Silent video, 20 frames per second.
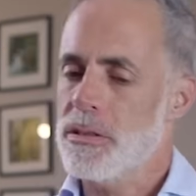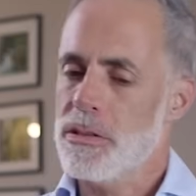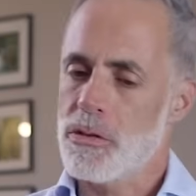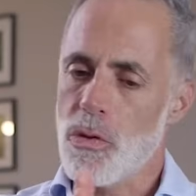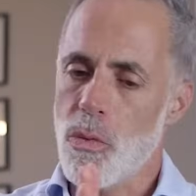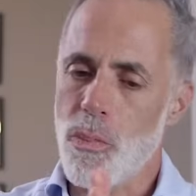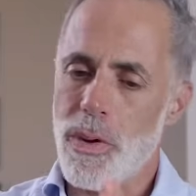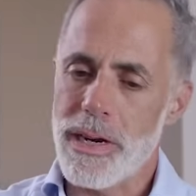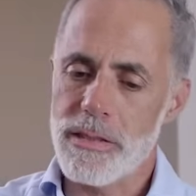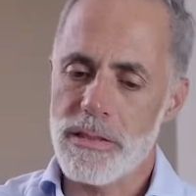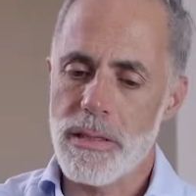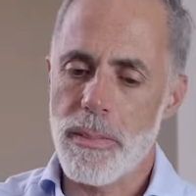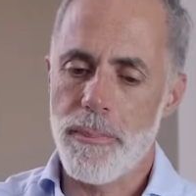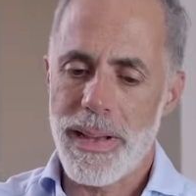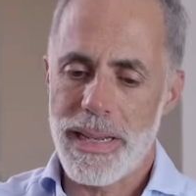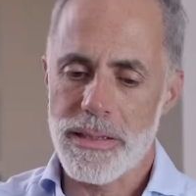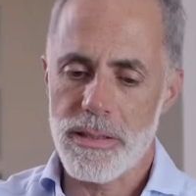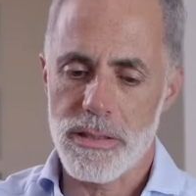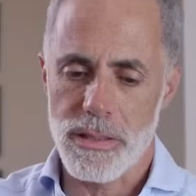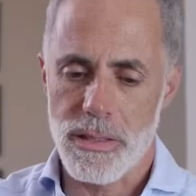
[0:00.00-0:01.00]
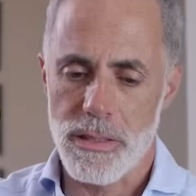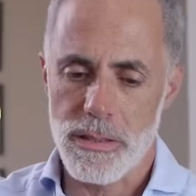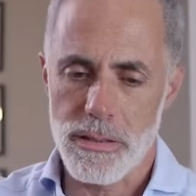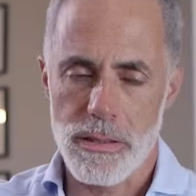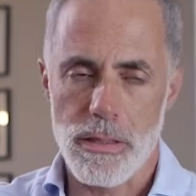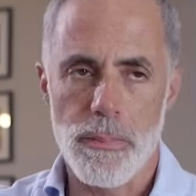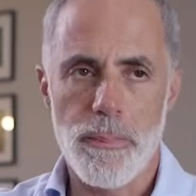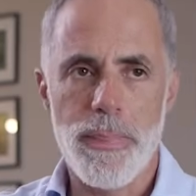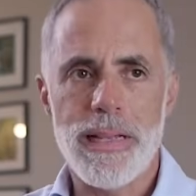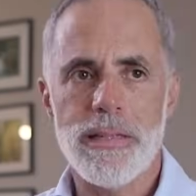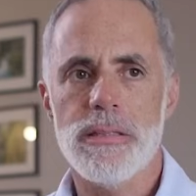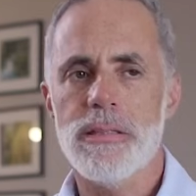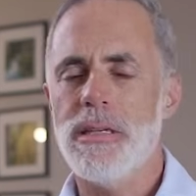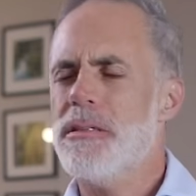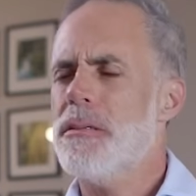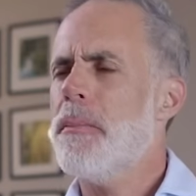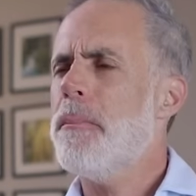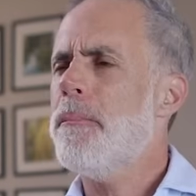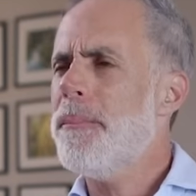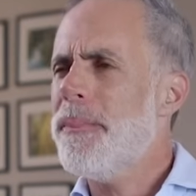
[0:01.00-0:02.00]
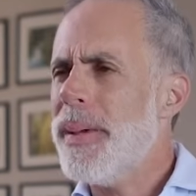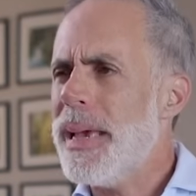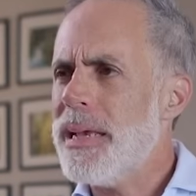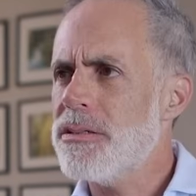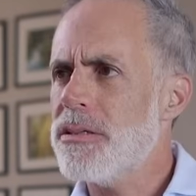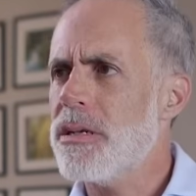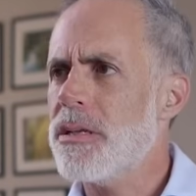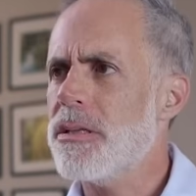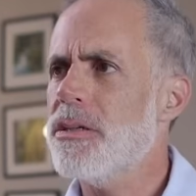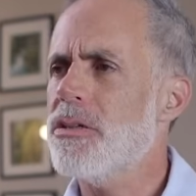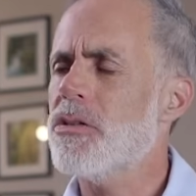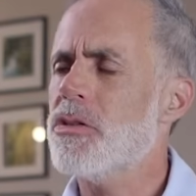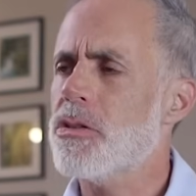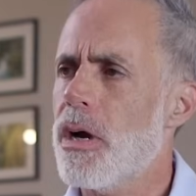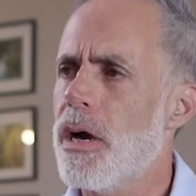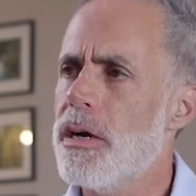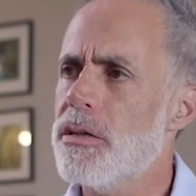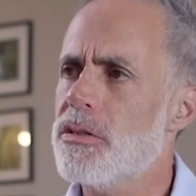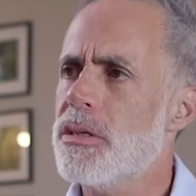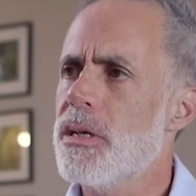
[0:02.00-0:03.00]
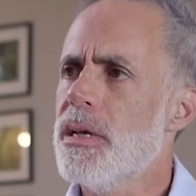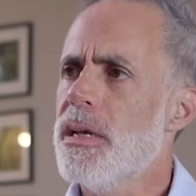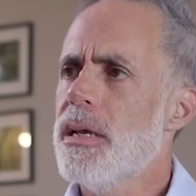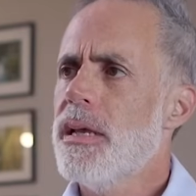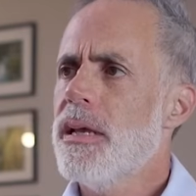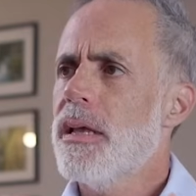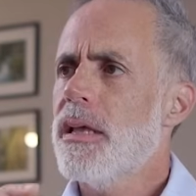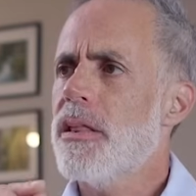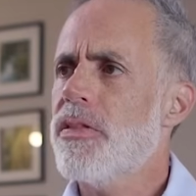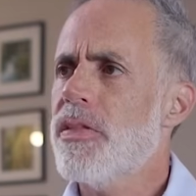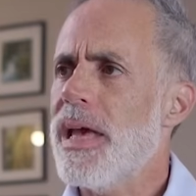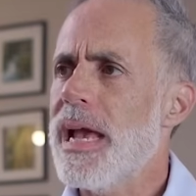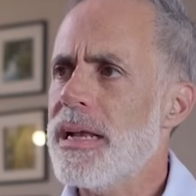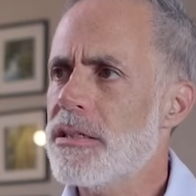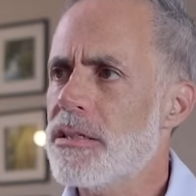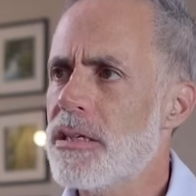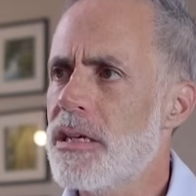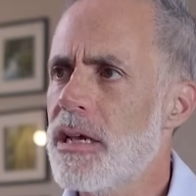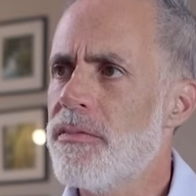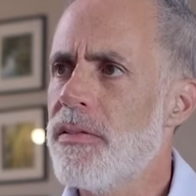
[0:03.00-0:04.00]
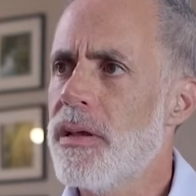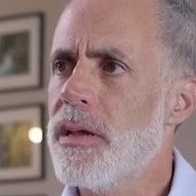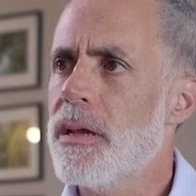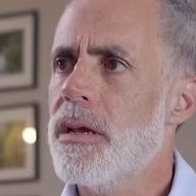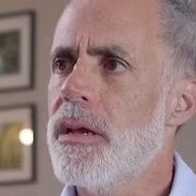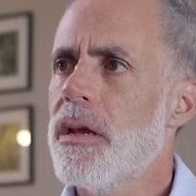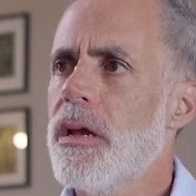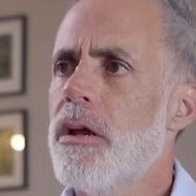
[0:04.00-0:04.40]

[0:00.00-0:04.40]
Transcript: So what is the best season? The best season basically starts in Thanksgiving.